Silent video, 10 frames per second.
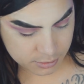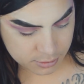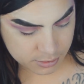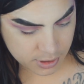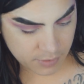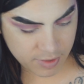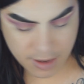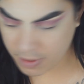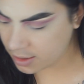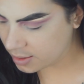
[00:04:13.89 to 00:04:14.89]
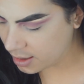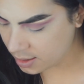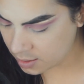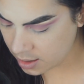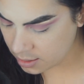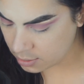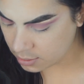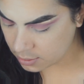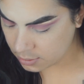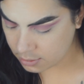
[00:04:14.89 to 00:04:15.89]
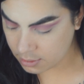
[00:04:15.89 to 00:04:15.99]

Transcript: If that makes any sense.